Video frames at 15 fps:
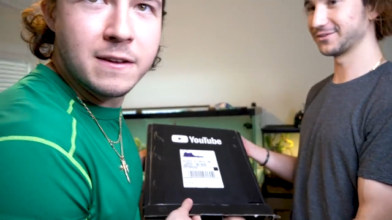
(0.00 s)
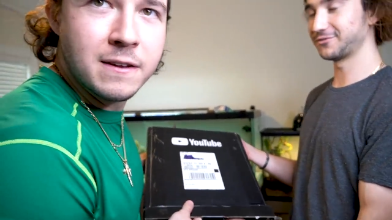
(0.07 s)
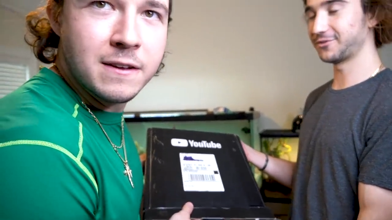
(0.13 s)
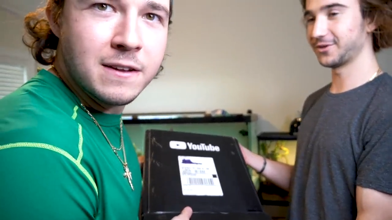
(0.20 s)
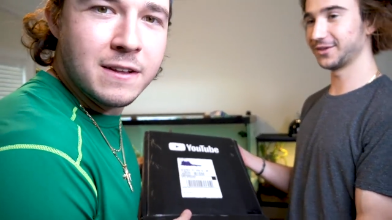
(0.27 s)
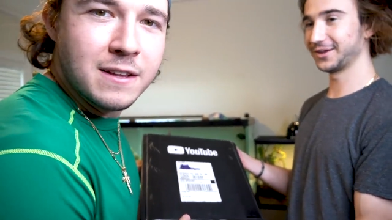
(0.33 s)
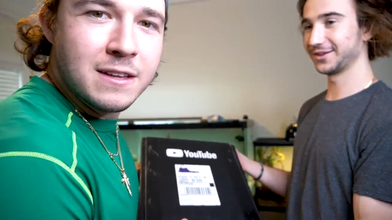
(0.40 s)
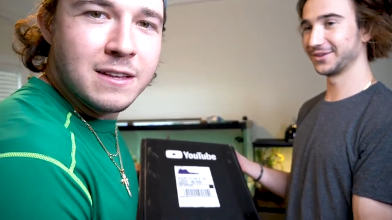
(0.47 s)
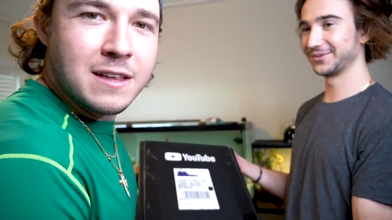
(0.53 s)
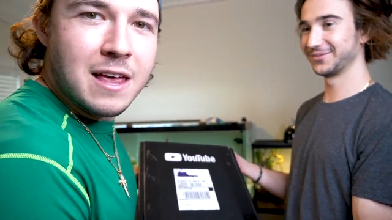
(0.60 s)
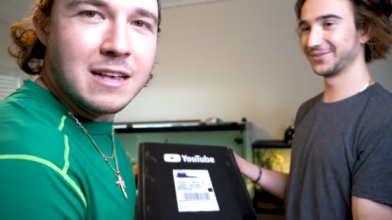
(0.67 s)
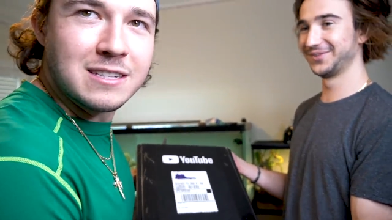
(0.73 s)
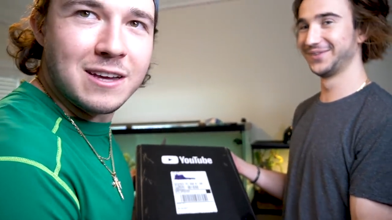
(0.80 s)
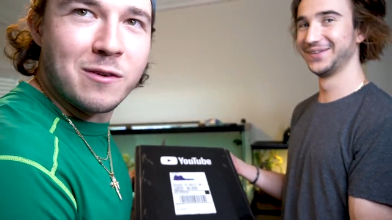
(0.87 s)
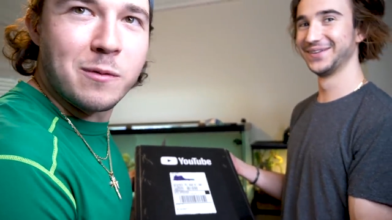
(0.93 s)
Speaker 1: it to fall out of it.
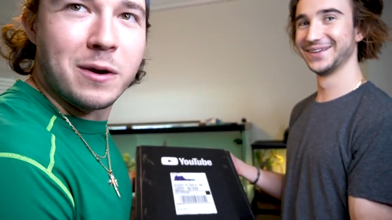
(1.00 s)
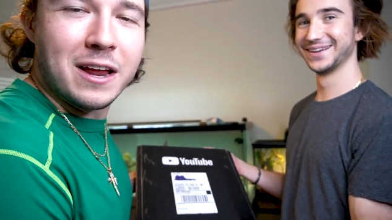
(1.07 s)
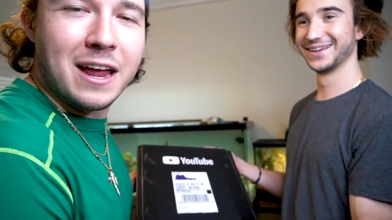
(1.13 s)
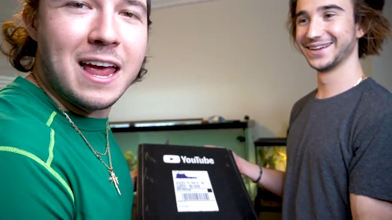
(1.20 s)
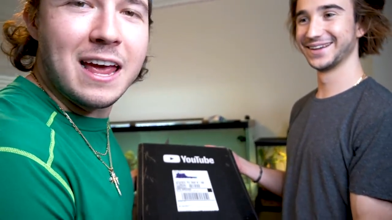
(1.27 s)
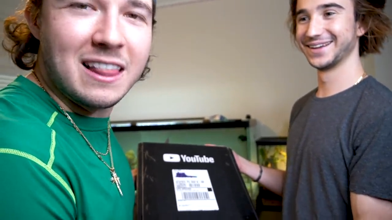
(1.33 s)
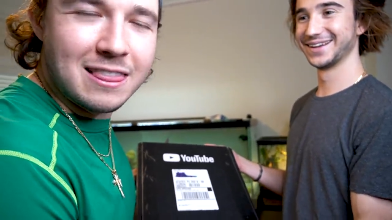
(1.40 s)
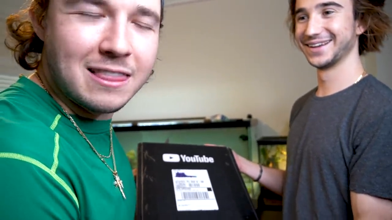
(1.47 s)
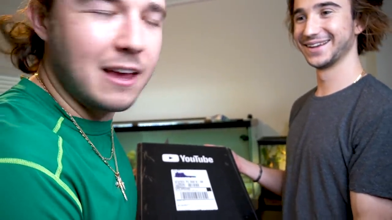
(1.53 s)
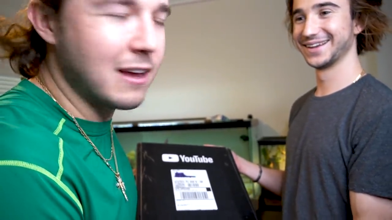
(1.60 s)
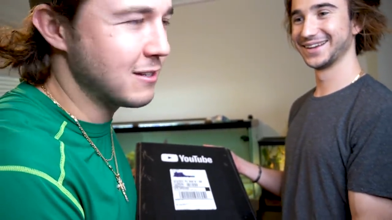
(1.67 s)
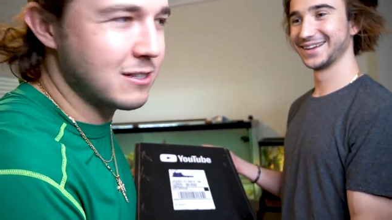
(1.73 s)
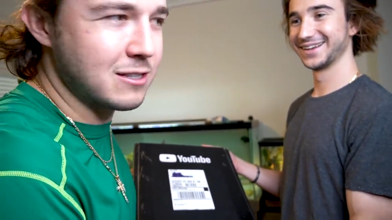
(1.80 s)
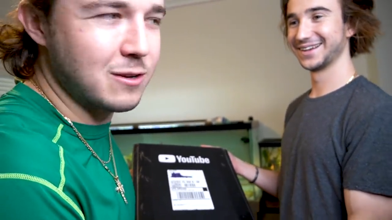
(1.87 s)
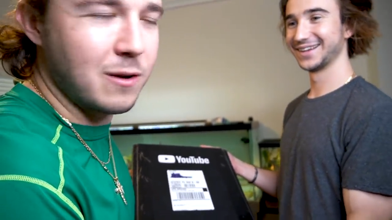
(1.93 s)
Is everybody hit,
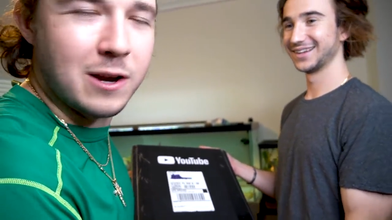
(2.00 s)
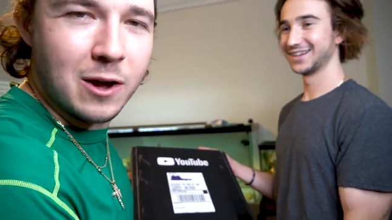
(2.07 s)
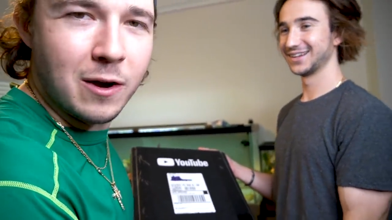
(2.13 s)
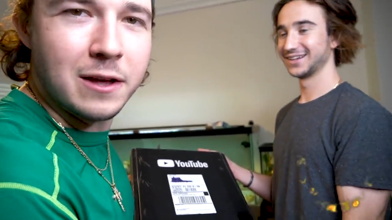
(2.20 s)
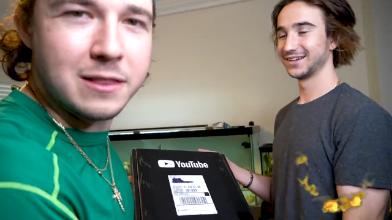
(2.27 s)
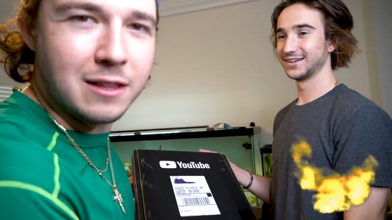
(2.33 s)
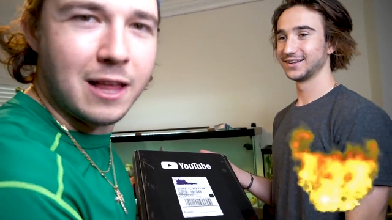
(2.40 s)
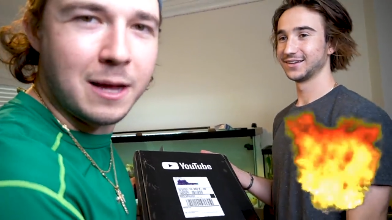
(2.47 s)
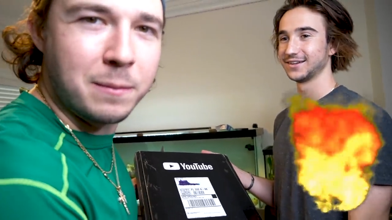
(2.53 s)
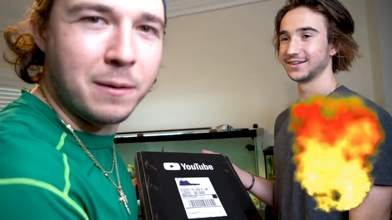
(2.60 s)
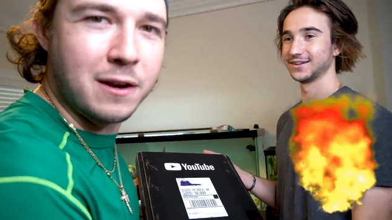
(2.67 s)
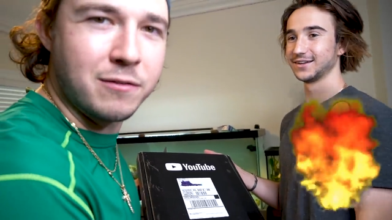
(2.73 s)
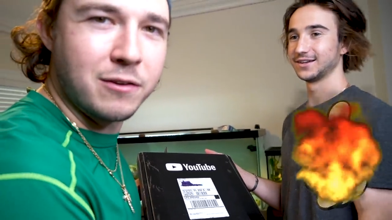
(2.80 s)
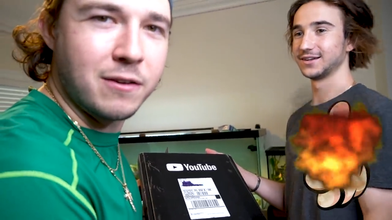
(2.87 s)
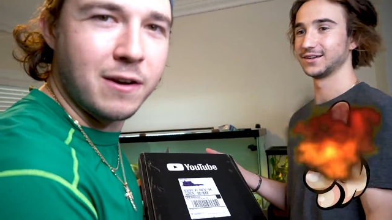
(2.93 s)
just so I know, hit the like
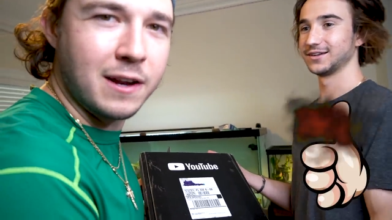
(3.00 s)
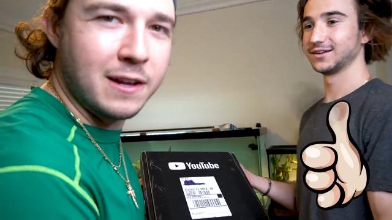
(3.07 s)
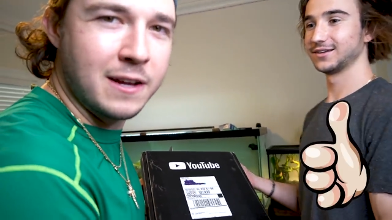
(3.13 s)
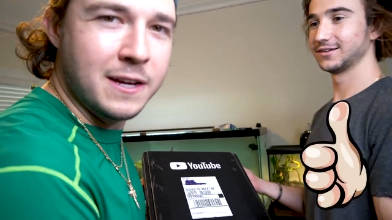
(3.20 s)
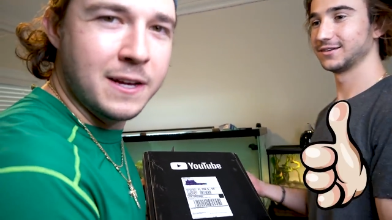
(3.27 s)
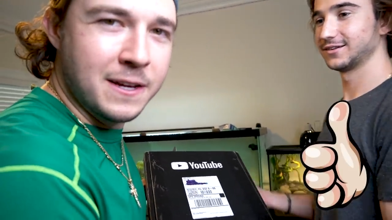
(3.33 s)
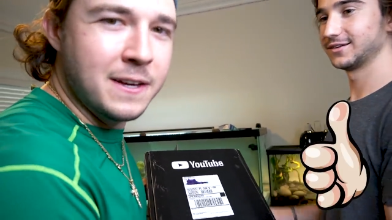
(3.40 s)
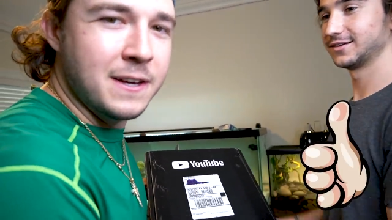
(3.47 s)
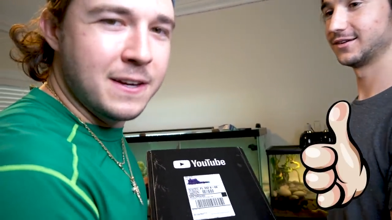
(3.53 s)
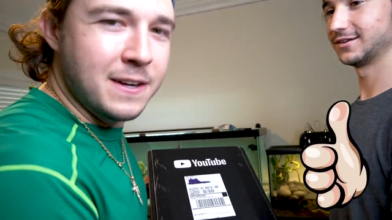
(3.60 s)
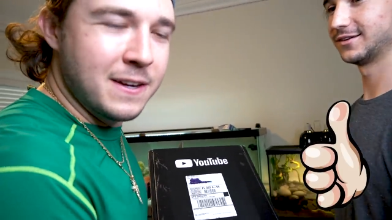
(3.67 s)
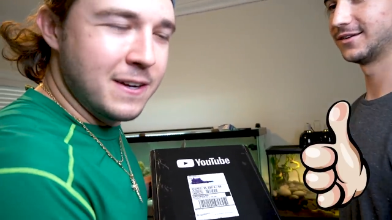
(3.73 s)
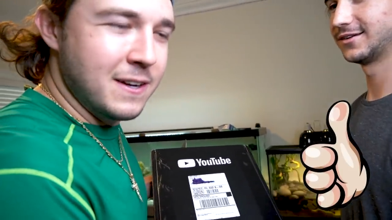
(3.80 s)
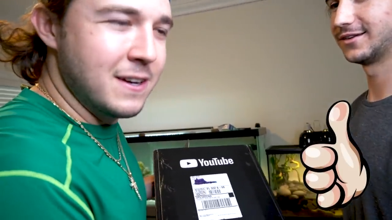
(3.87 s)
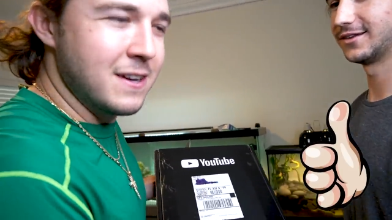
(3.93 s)
button if you're ready.
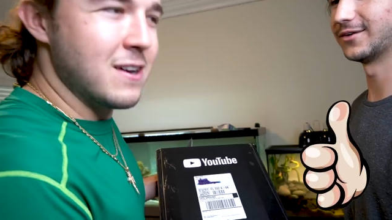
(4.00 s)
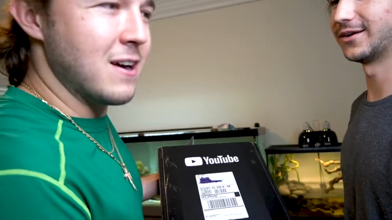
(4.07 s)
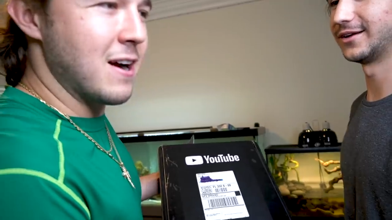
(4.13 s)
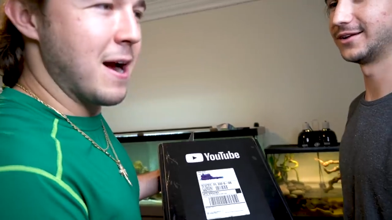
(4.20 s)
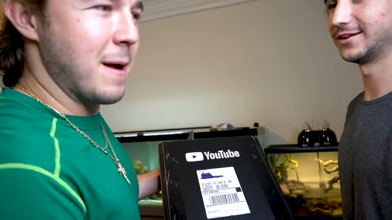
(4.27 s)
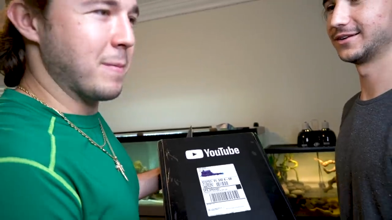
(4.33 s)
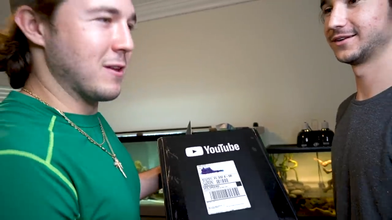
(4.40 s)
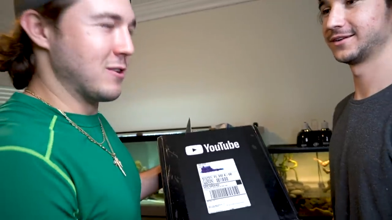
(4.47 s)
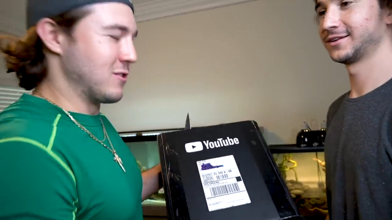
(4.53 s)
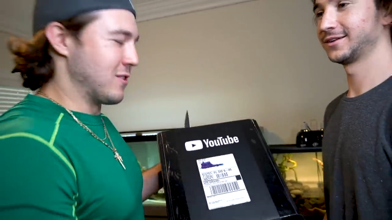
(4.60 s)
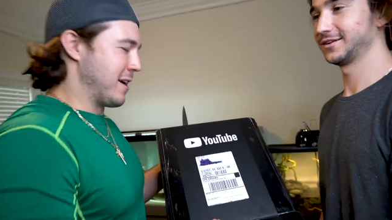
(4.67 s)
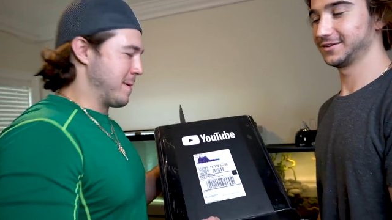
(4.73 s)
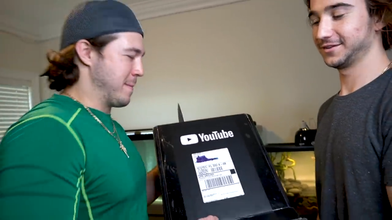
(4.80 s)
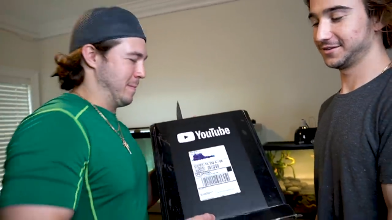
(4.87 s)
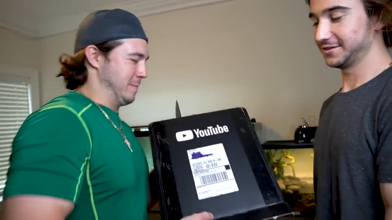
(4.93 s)
They're ready. right, let's try
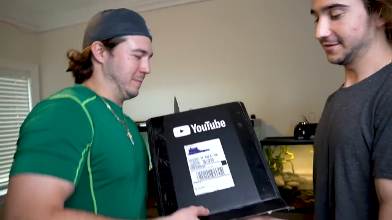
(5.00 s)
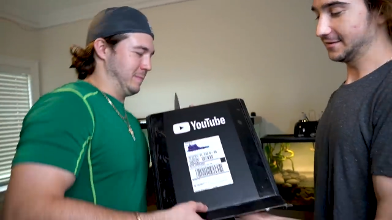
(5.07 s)
it.